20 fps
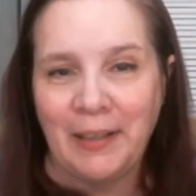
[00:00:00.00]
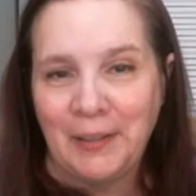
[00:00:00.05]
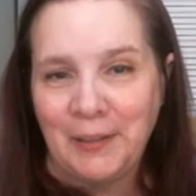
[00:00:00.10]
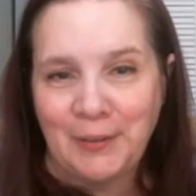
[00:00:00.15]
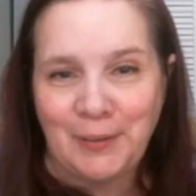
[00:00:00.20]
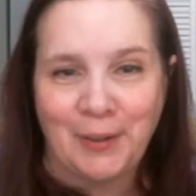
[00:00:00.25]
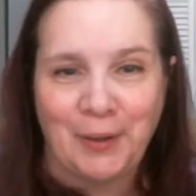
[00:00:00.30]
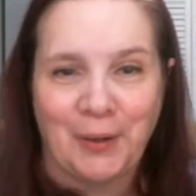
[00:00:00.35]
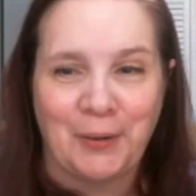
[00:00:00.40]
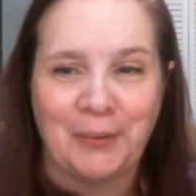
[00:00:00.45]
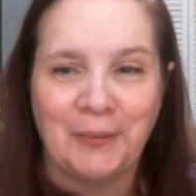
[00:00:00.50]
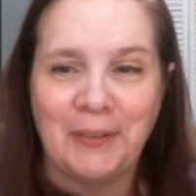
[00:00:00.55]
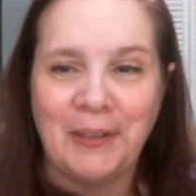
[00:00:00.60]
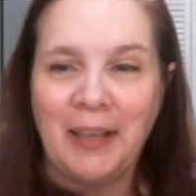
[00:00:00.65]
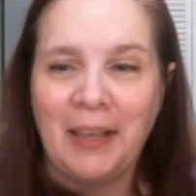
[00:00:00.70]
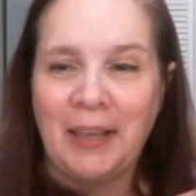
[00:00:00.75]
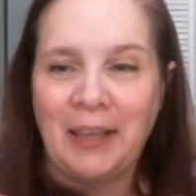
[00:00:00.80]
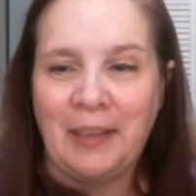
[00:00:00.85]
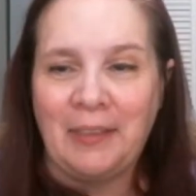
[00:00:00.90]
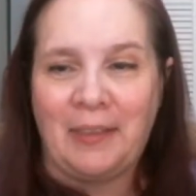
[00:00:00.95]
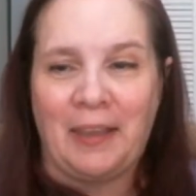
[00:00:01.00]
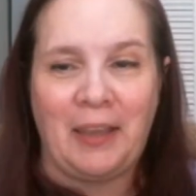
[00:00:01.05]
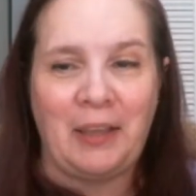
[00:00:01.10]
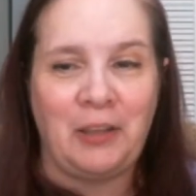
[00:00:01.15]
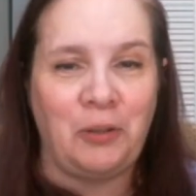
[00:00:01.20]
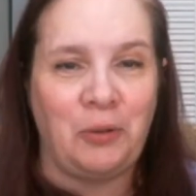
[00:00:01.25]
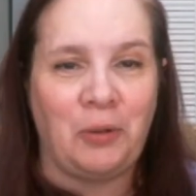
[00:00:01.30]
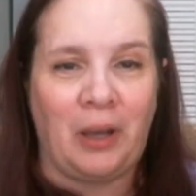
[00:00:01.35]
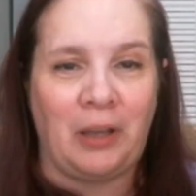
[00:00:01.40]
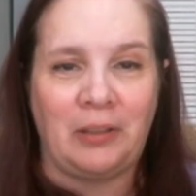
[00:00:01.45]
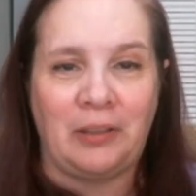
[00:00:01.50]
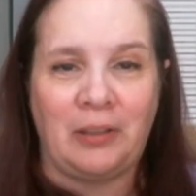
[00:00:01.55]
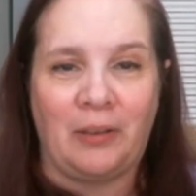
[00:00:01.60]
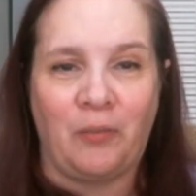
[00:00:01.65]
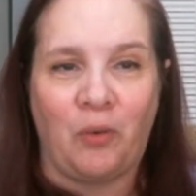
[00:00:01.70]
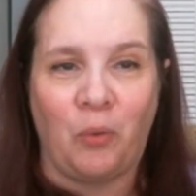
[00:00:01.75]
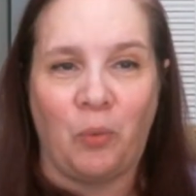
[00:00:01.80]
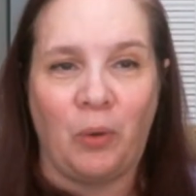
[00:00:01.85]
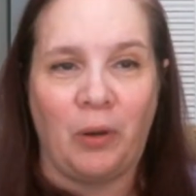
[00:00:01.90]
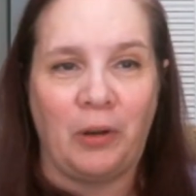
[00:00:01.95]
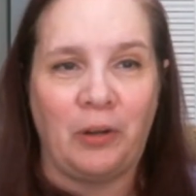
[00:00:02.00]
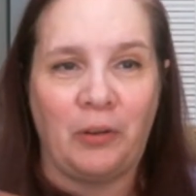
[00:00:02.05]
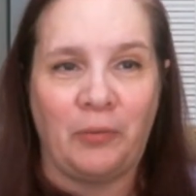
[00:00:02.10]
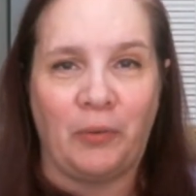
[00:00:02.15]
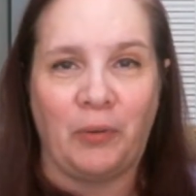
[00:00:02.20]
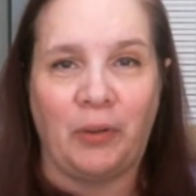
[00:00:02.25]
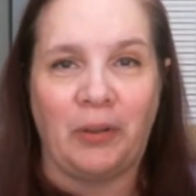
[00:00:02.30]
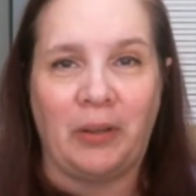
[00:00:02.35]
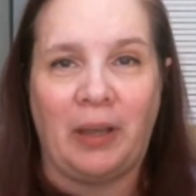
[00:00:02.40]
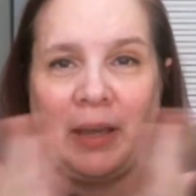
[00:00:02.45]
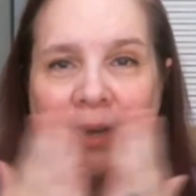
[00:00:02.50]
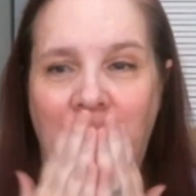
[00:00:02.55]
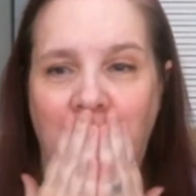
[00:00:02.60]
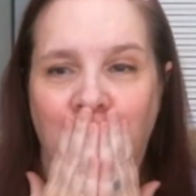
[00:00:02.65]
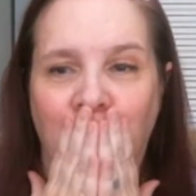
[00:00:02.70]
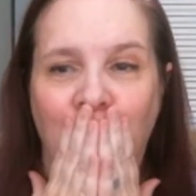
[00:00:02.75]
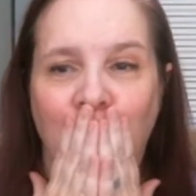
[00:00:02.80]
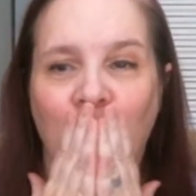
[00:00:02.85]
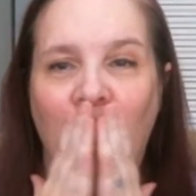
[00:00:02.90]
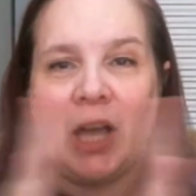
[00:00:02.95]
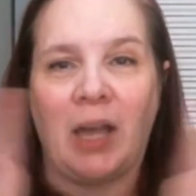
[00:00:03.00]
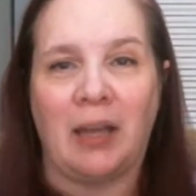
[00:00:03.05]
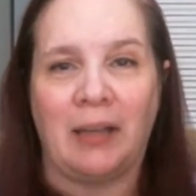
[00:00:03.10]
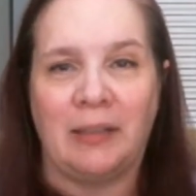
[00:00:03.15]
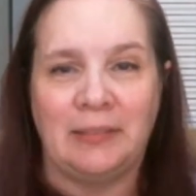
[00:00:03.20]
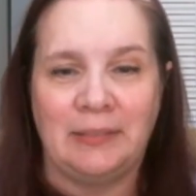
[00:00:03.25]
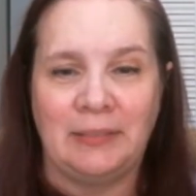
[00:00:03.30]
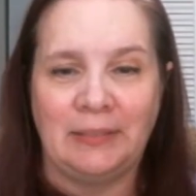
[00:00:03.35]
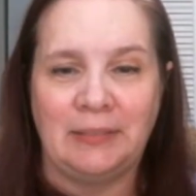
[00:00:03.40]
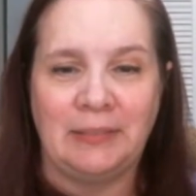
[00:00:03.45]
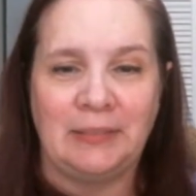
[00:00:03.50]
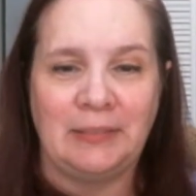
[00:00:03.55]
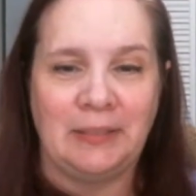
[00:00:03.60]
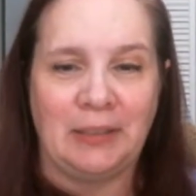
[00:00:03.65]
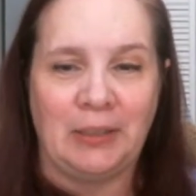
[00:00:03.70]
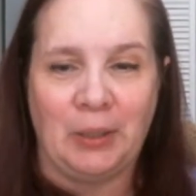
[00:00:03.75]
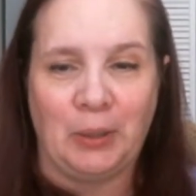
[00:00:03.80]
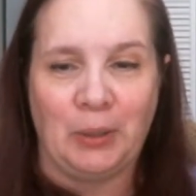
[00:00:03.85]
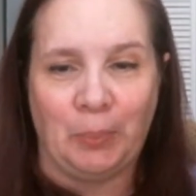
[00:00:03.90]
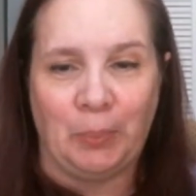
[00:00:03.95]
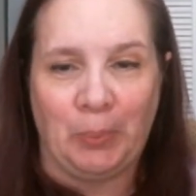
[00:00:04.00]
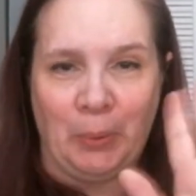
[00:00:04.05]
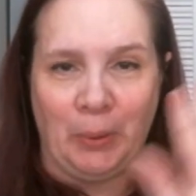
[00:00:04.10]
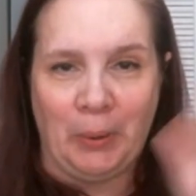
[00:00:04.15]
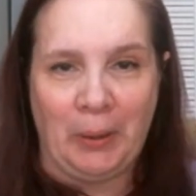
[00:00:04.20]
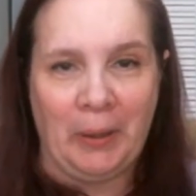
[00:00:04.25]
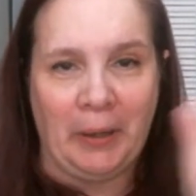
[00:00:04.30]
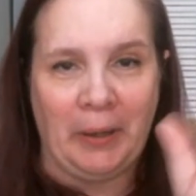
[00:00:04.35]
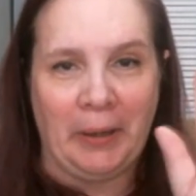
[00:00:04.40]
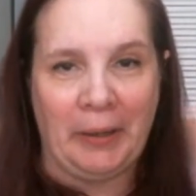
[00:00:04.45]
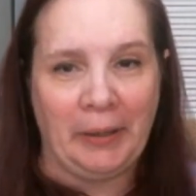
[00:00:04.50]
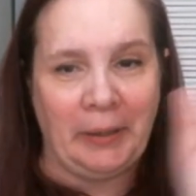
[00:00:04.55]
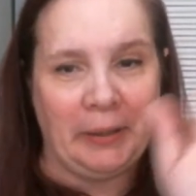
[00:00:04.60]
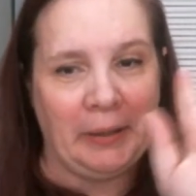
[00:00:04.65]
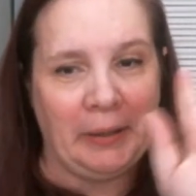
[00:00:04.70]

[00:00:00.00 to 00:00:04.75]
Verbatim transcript: So thank you guys. Have a wonderful day. Mwah. Bye.